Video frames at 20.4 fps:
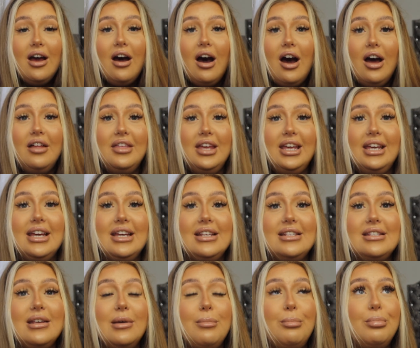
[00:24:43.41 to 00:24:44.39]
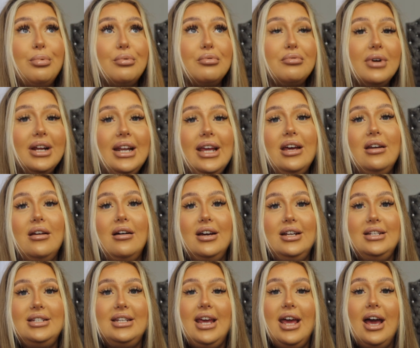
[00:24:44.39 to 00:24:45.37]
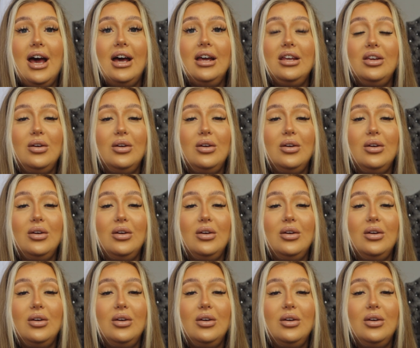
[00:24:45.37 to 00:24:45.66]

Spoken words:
I think it's a brilliant idea.